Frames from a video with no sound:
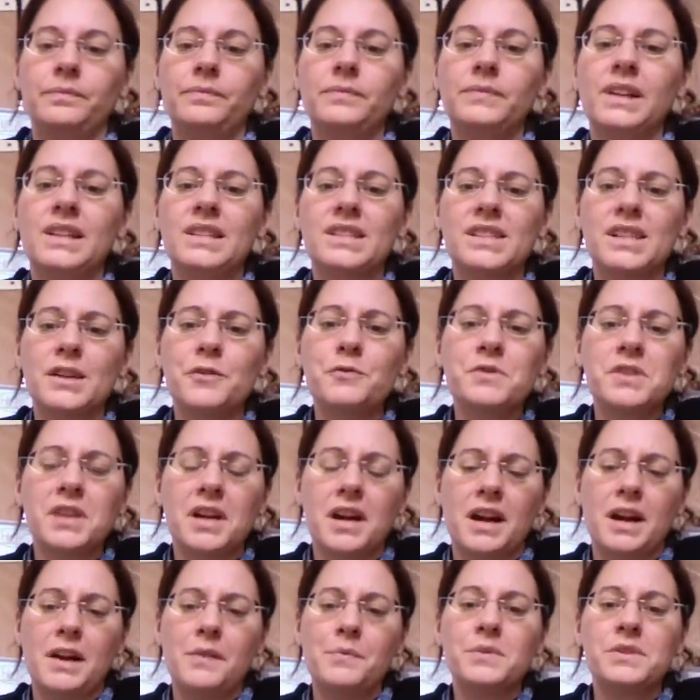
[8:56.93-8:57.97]
And
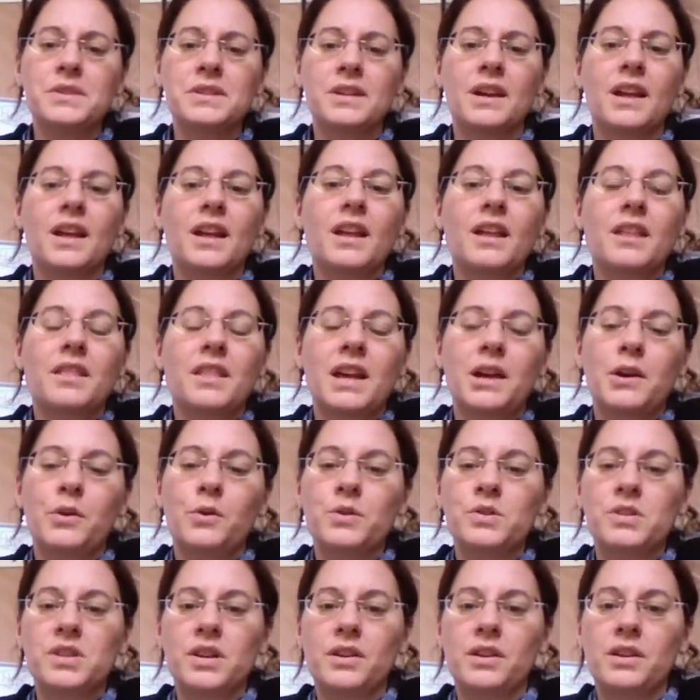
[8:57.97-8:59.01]
sometimes they
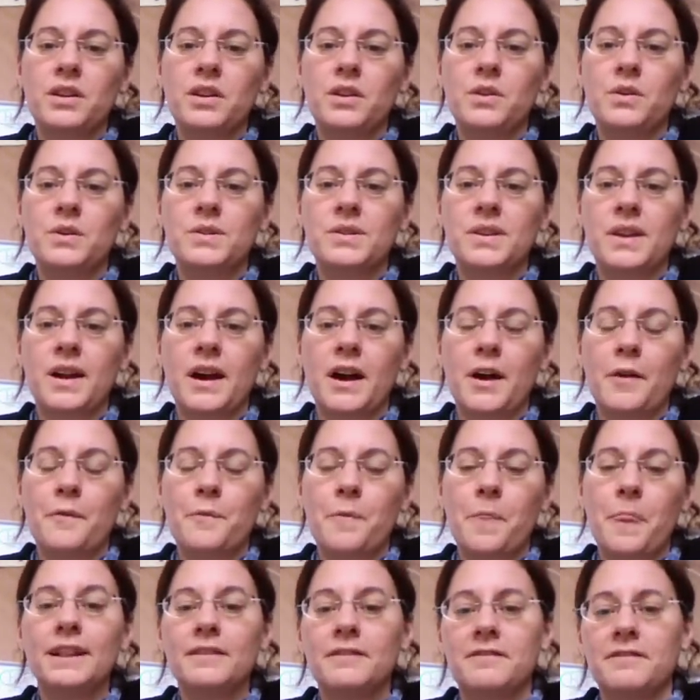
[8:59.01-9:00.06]
also use a
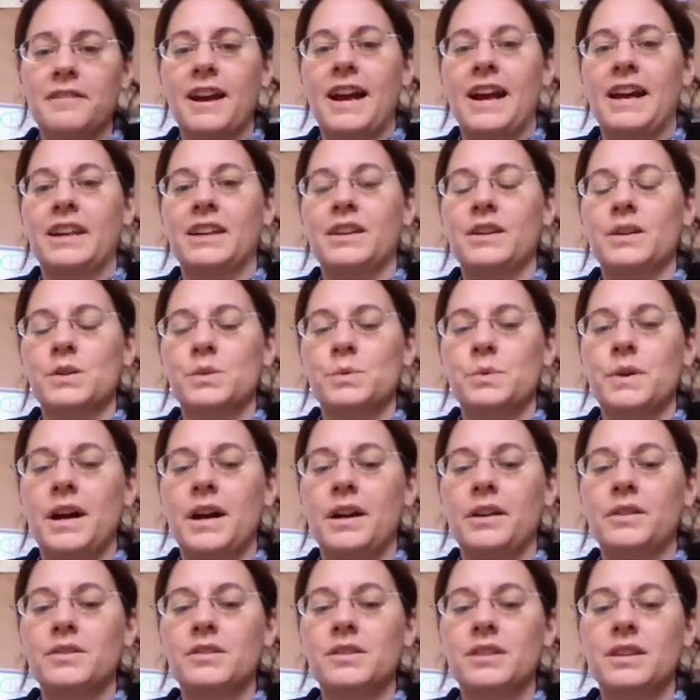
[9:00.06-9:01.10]
van as
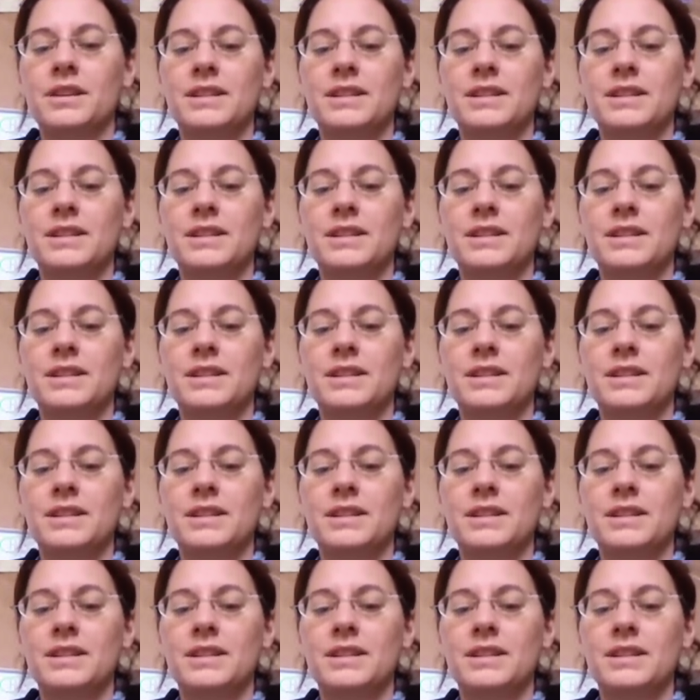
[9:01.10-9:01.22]
well, so they